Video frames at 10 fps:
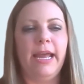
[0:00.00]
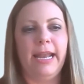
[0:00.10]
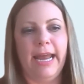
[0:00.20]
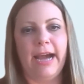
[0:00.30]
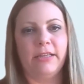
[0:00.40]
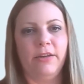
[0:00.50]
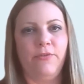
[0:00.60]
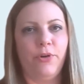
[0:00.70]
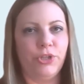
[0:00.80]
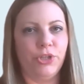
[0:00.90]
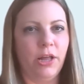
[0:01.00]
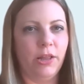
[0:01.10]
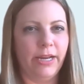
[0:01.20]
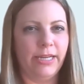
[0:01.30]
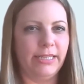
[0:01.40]
an active or a
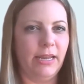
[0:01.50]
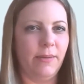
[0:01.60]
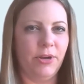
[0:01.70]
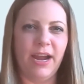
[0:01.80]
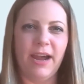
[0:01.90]
tolerized inhibitor?